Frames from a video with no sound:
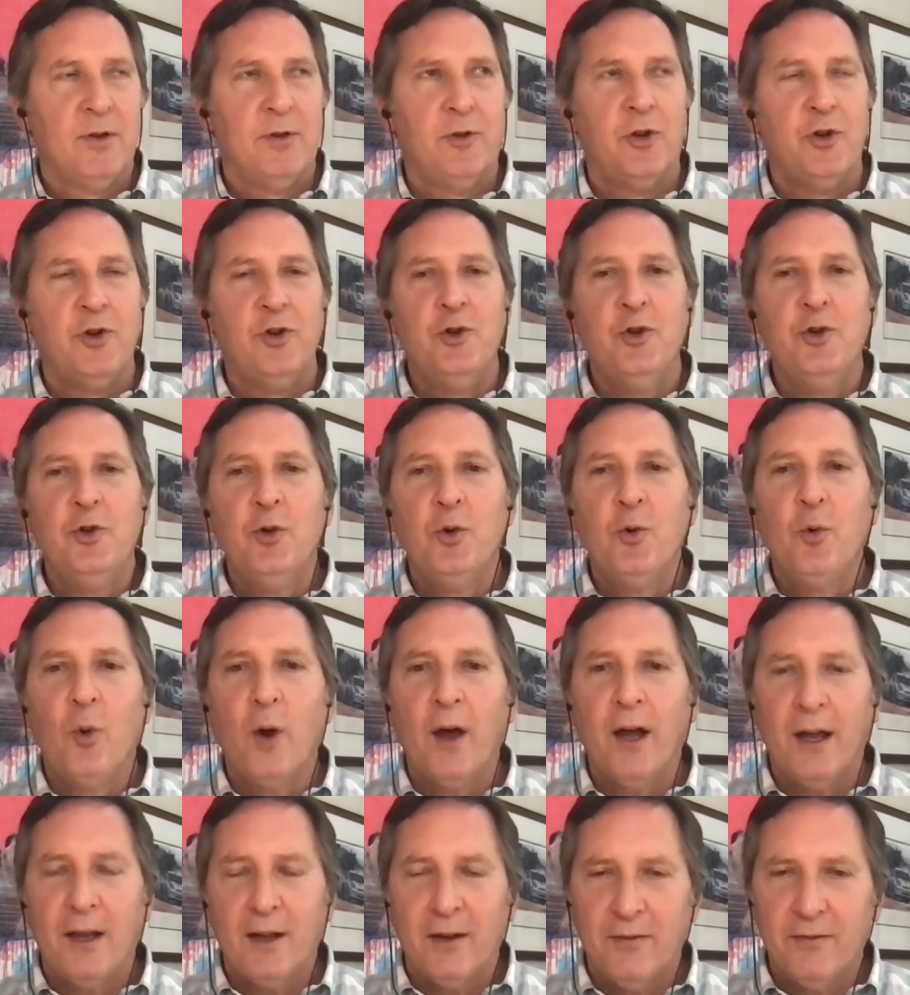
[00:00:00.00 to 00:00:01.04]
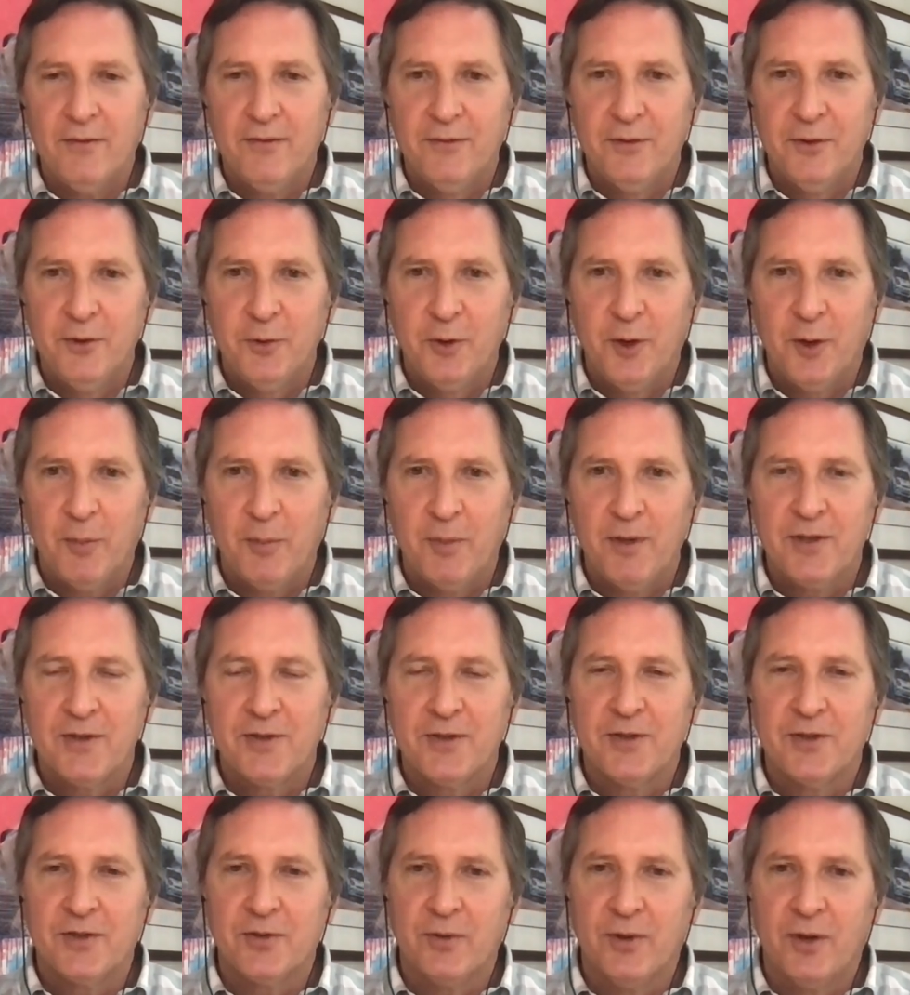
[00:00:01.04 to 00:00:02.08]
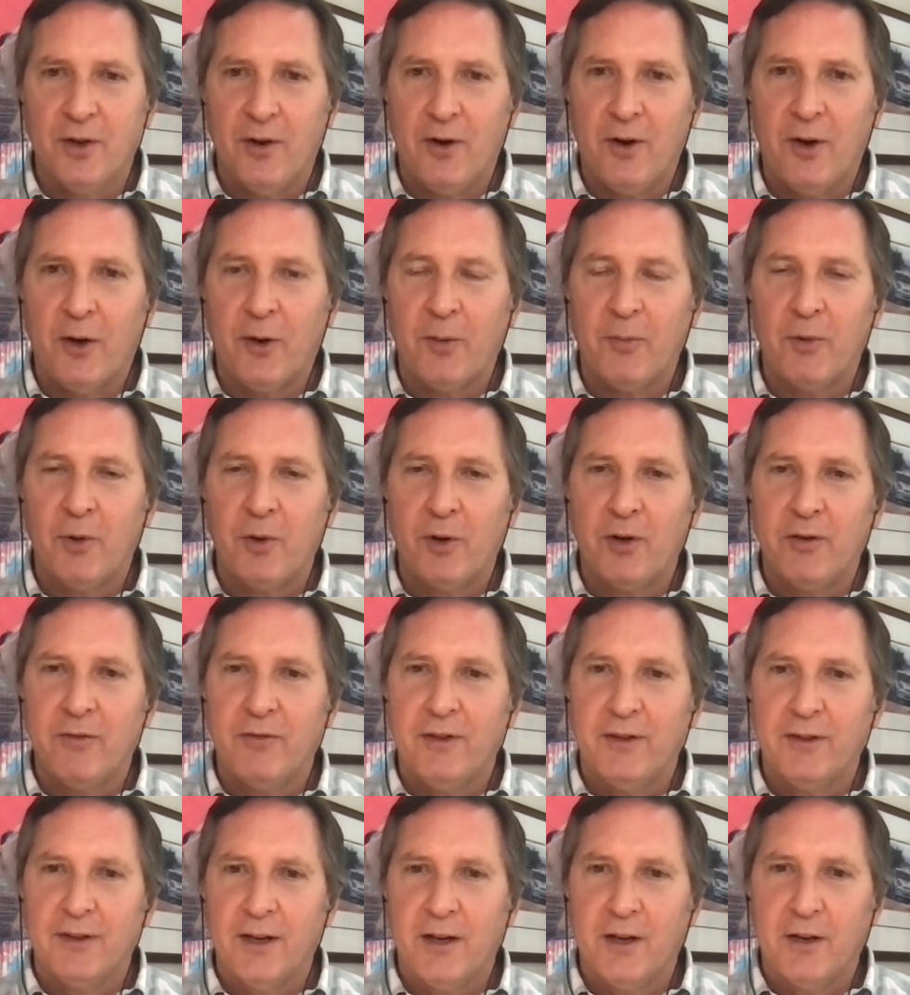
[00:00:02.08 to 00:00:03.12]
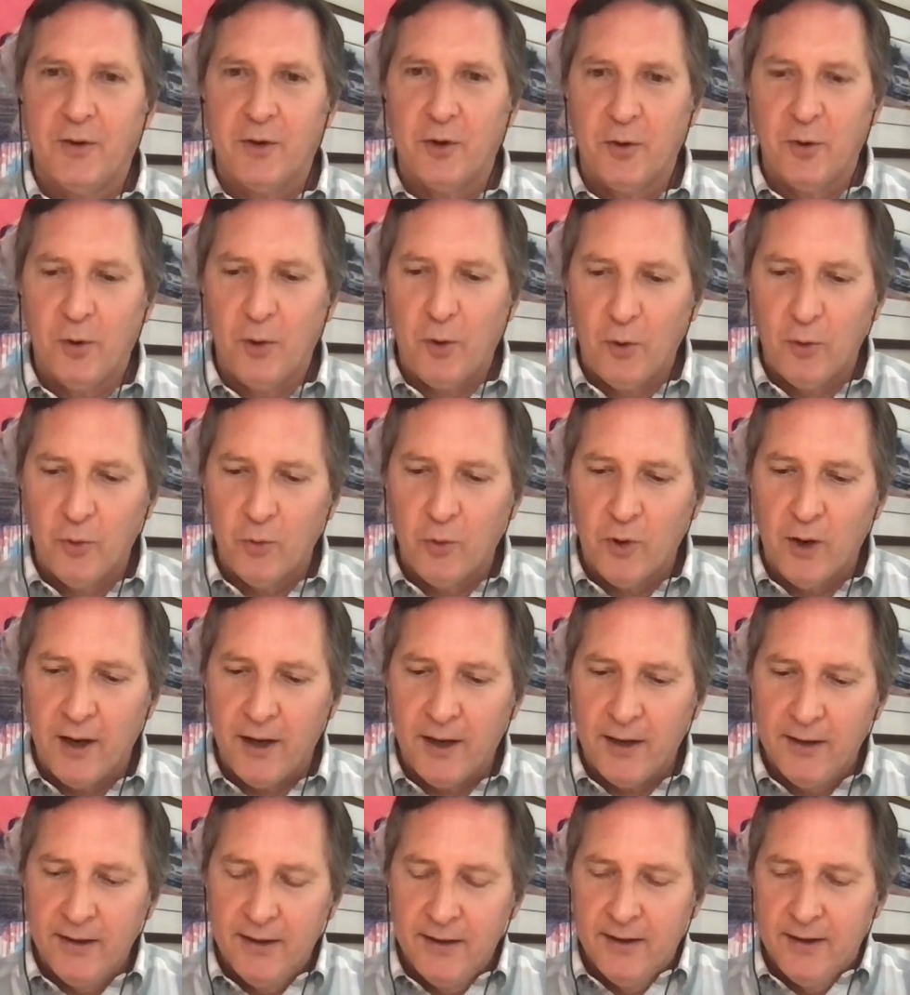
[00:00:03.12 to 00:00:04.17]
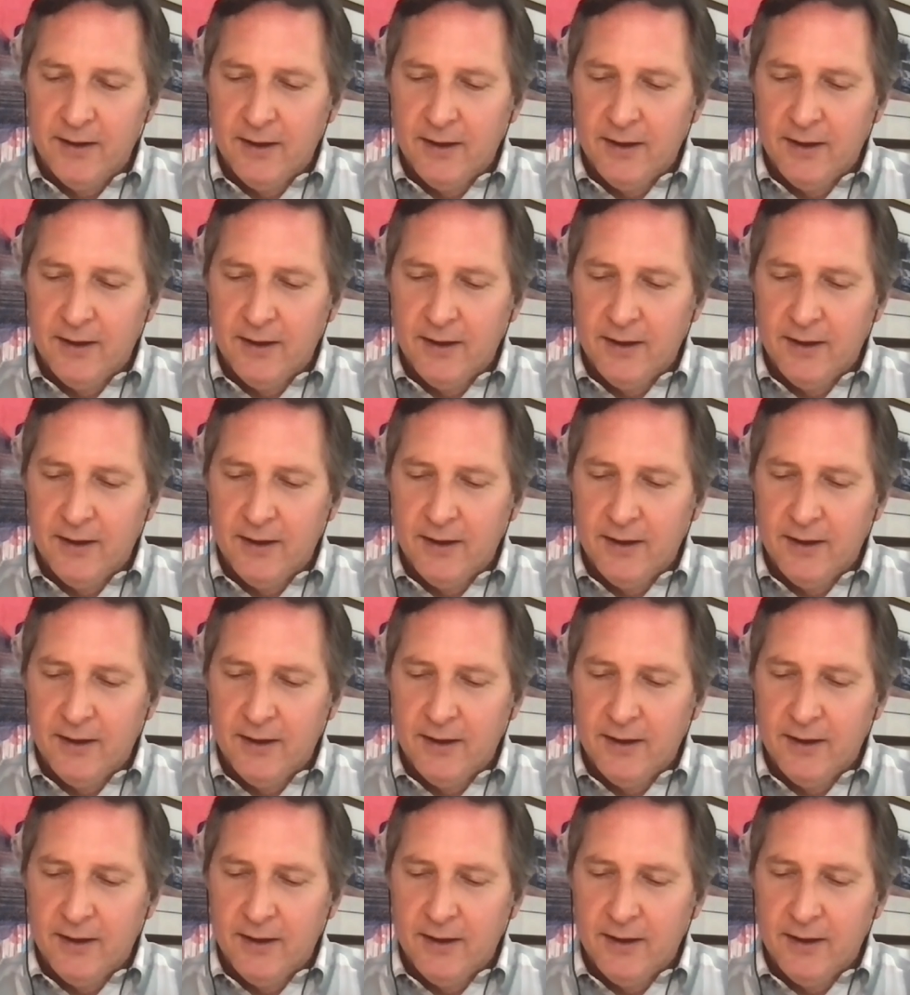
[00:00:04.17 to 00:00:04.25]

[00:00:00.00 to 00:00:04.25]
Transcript: the new way of doing business with automotive and kind of the old way.